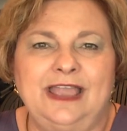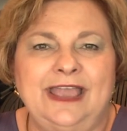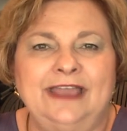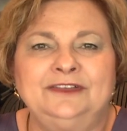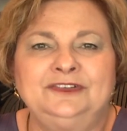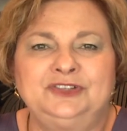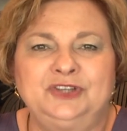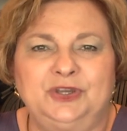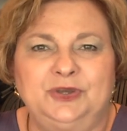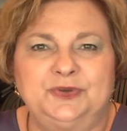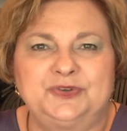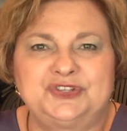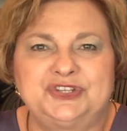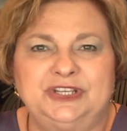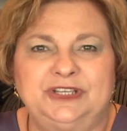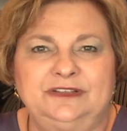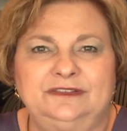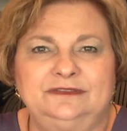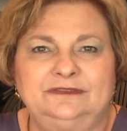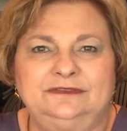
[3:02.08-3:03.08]
and
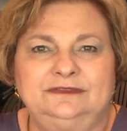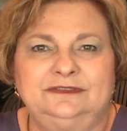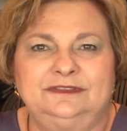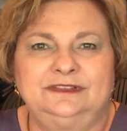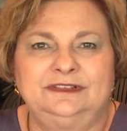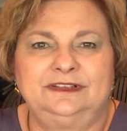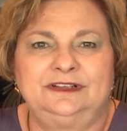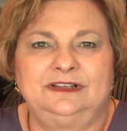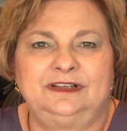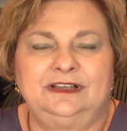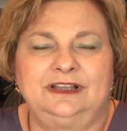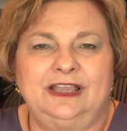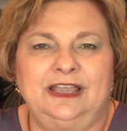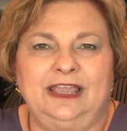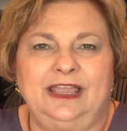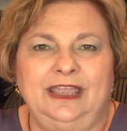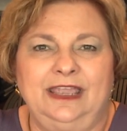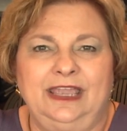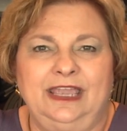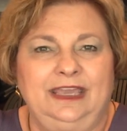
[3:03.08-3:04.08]
coaching,
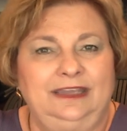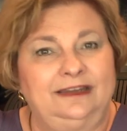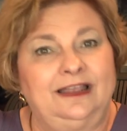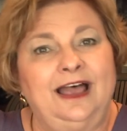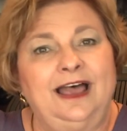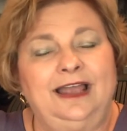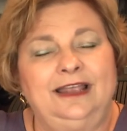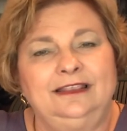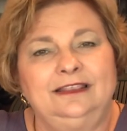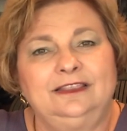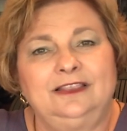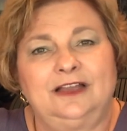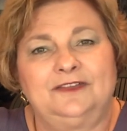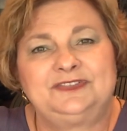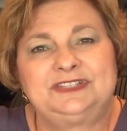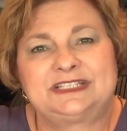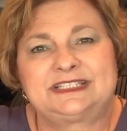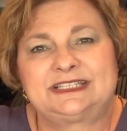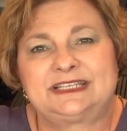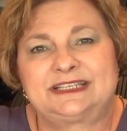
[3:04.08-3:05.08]
and I love
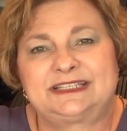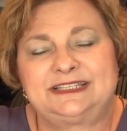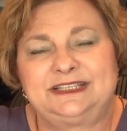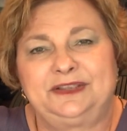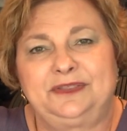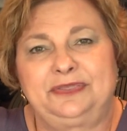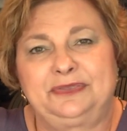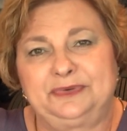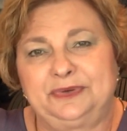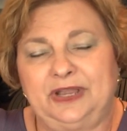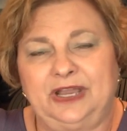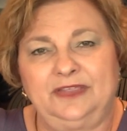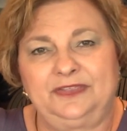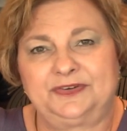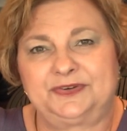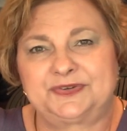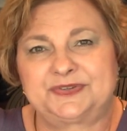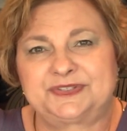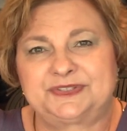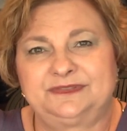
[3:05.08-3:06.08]
to succeed through
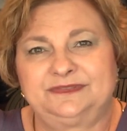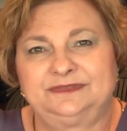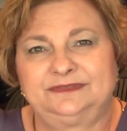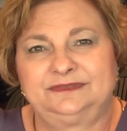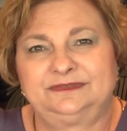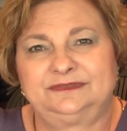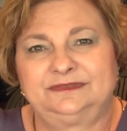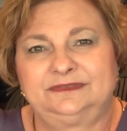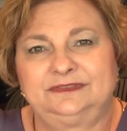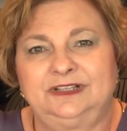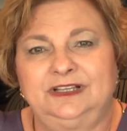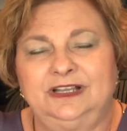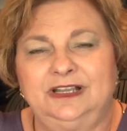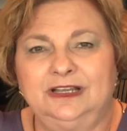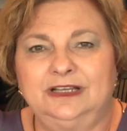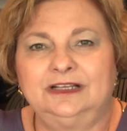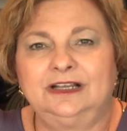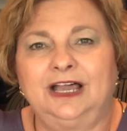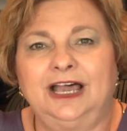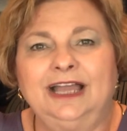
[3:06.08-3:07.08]
others.
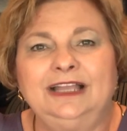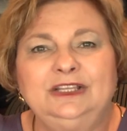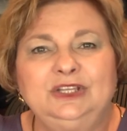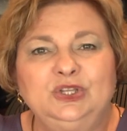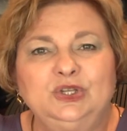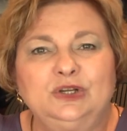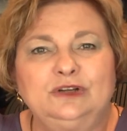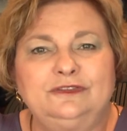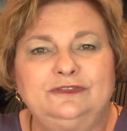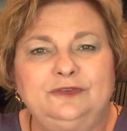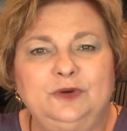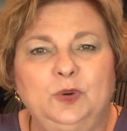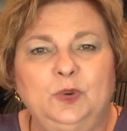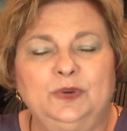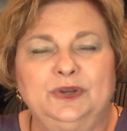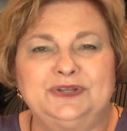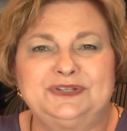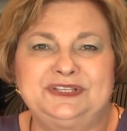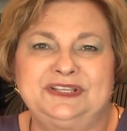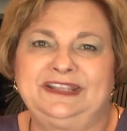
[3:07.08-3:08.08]
I look
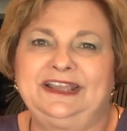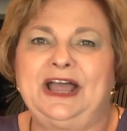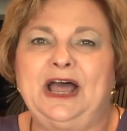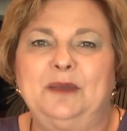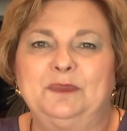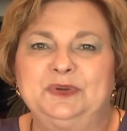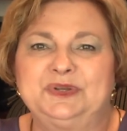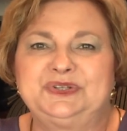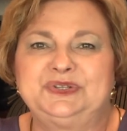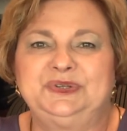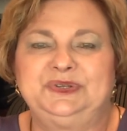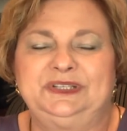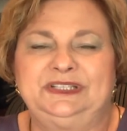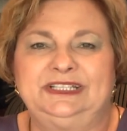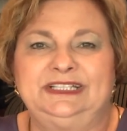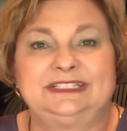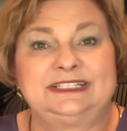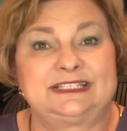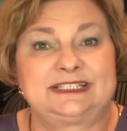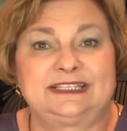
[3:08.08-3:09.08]
forward to the
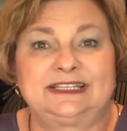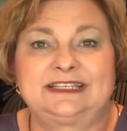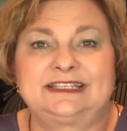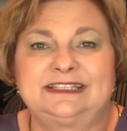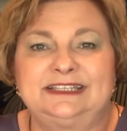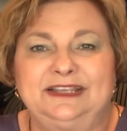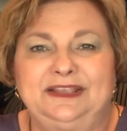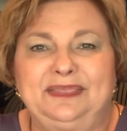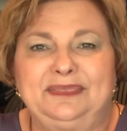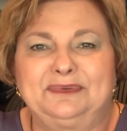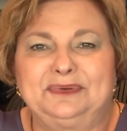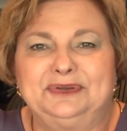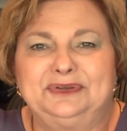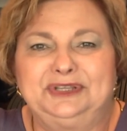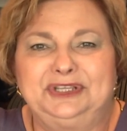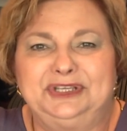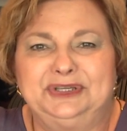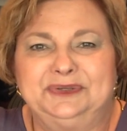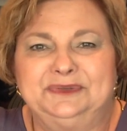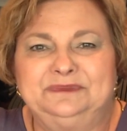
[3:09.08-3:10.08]
opportunity to succeed through
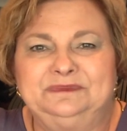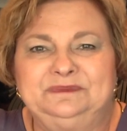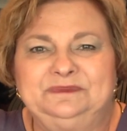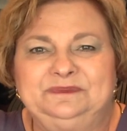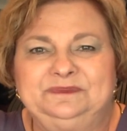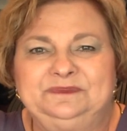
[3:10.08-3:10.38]
you.